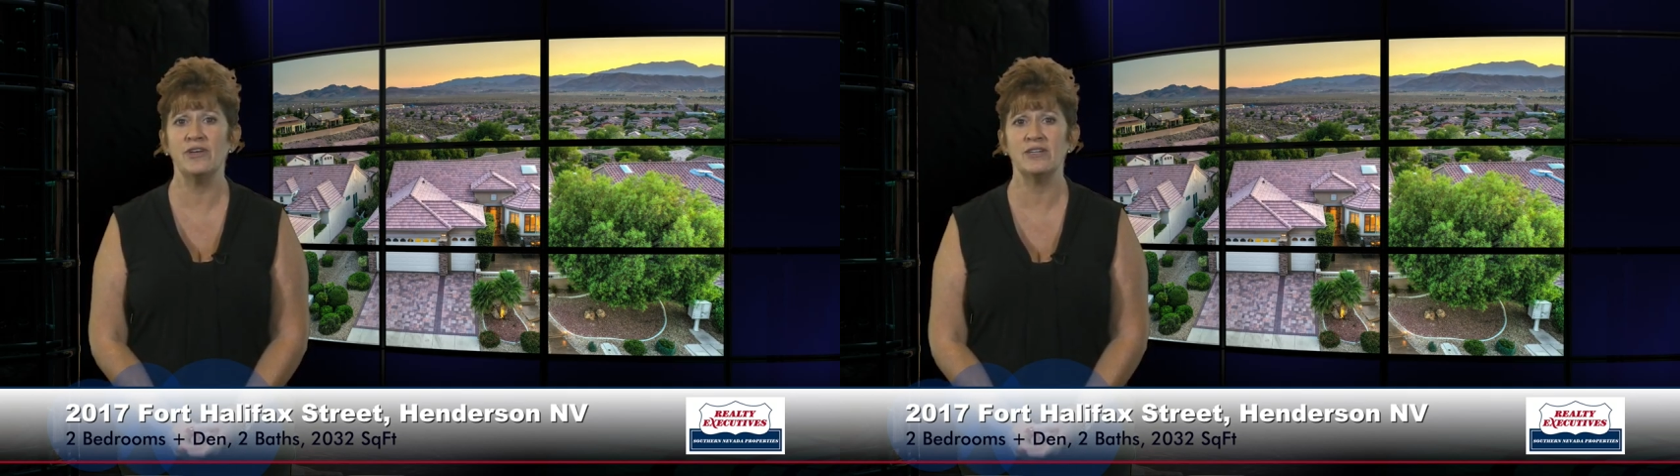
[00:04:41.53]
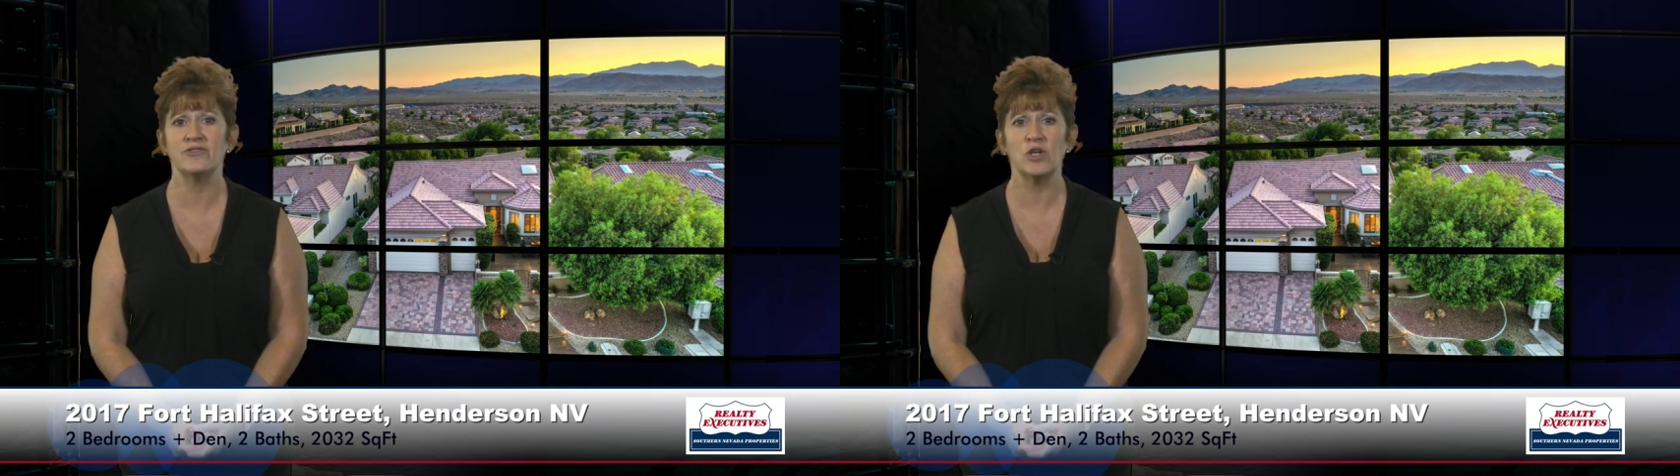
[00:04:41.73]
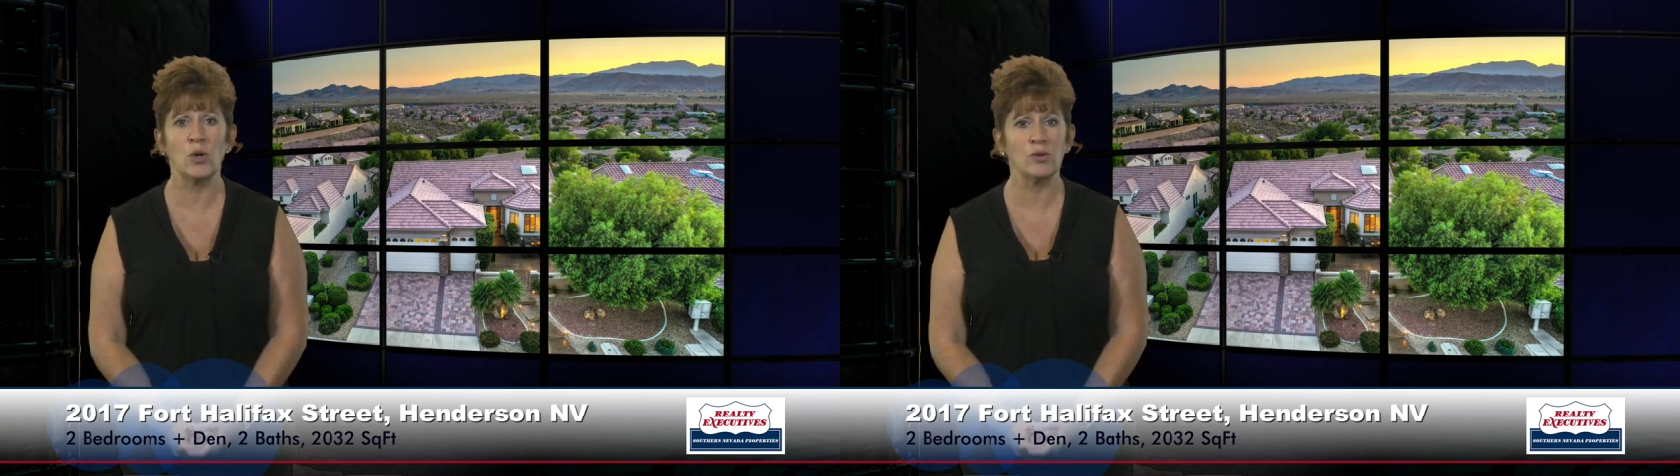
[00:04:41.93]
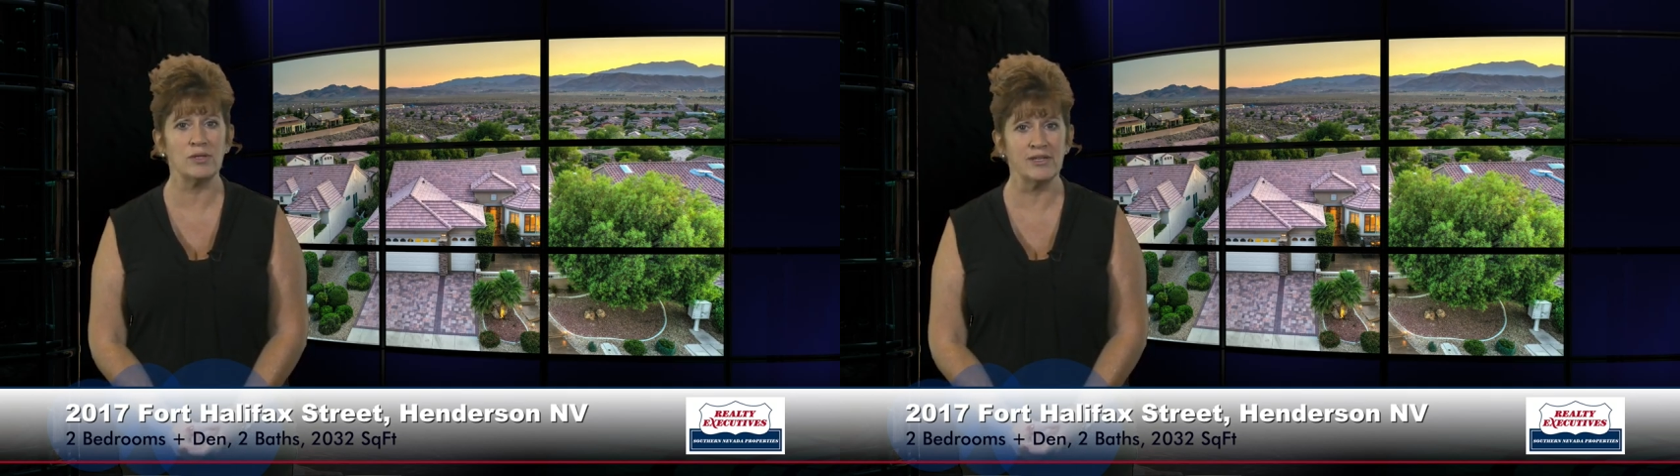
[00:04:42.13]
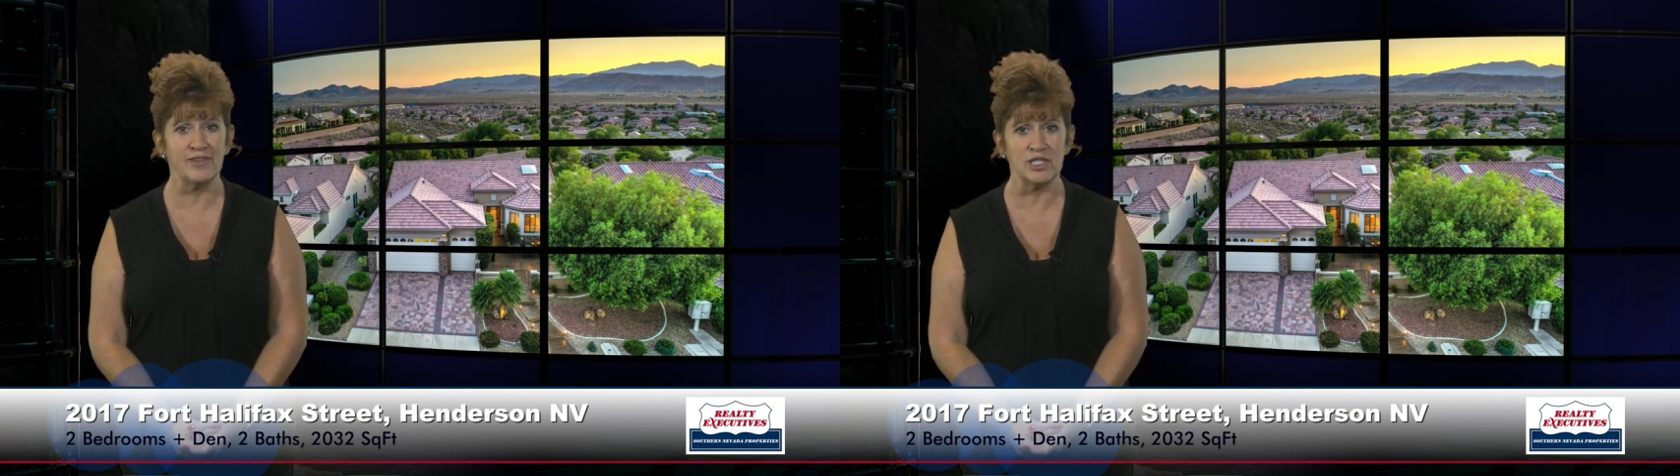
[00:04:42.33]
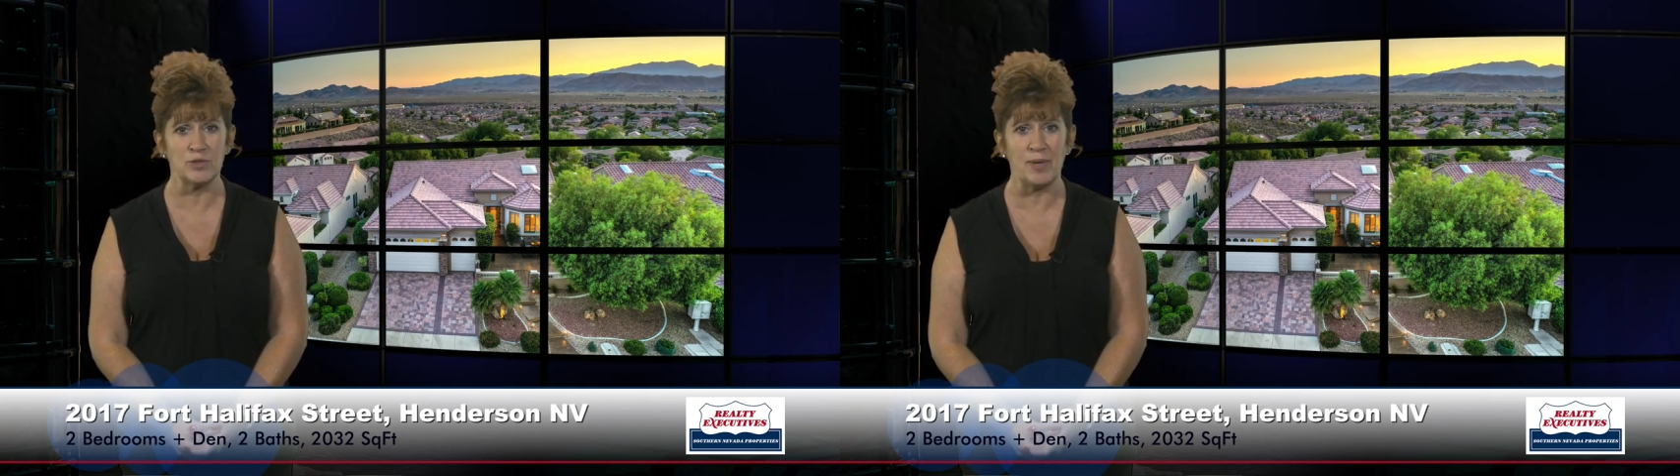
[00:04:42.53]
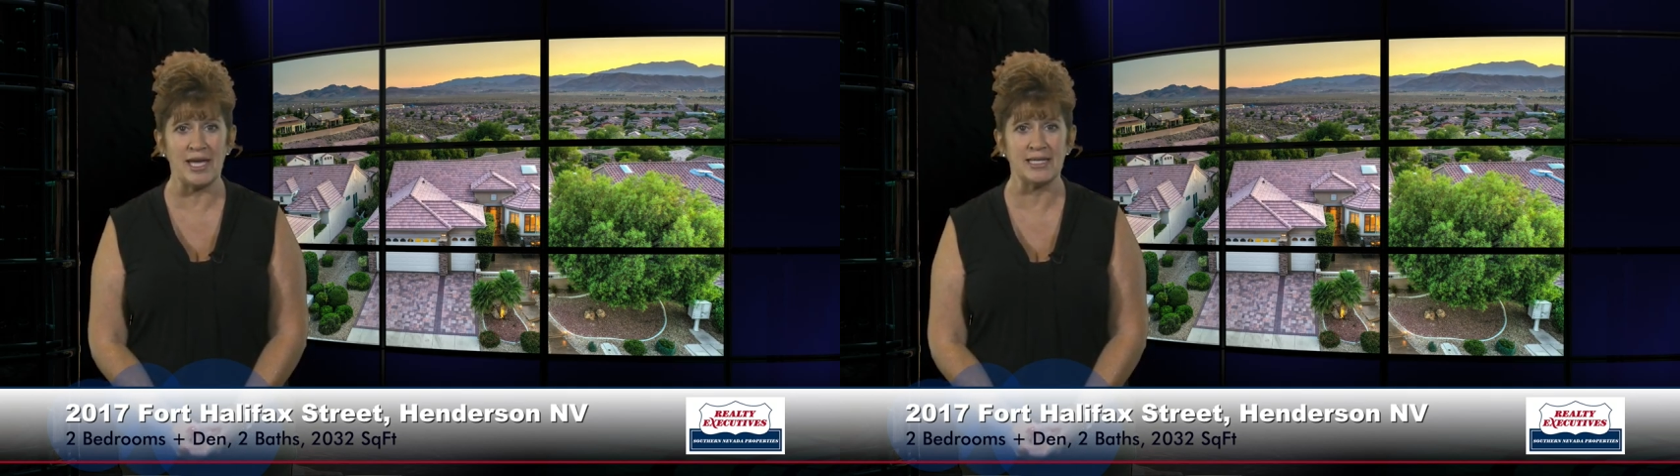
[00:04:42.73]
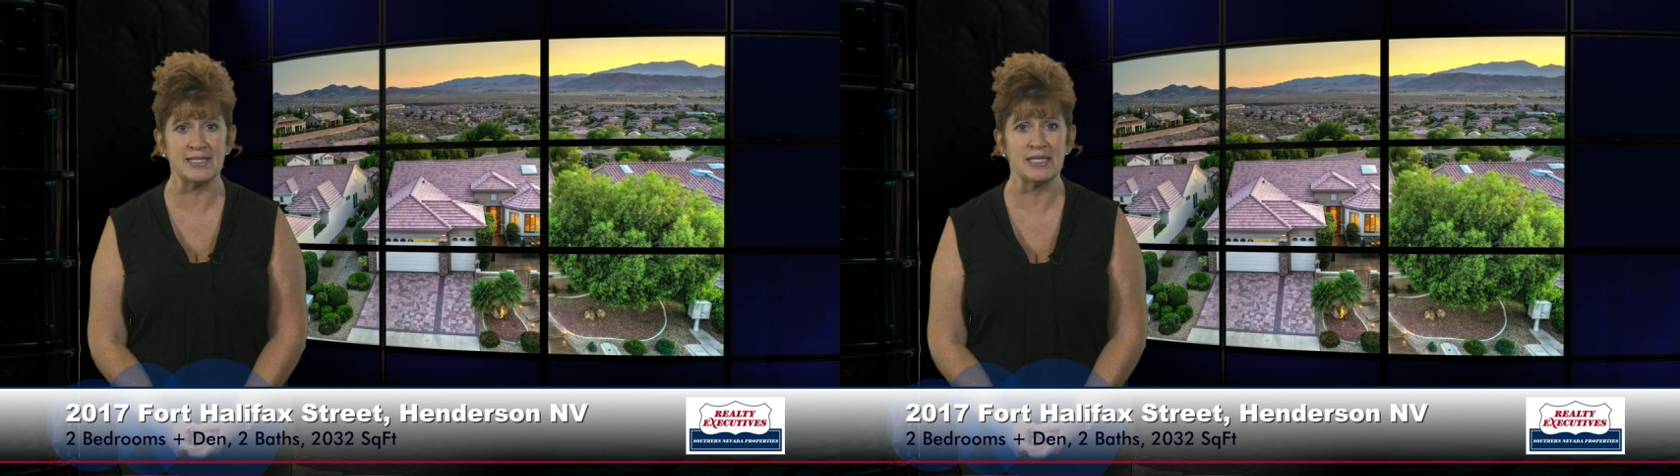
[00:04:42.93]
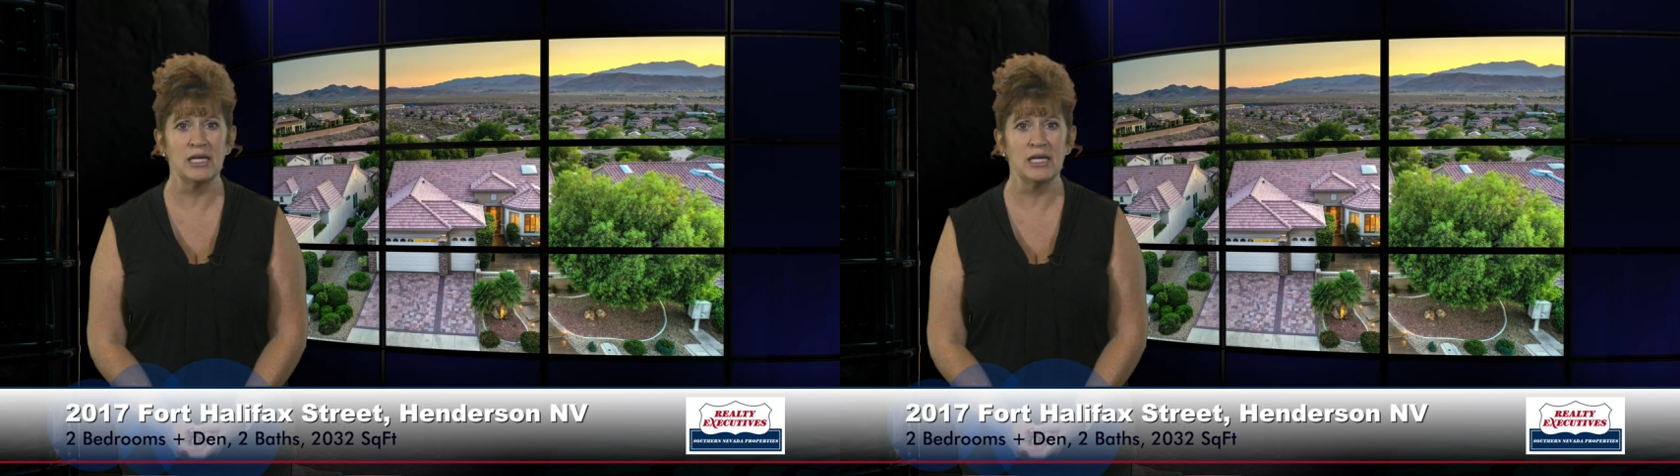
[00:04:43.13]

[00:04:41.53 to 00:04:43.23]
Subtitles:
of total living space,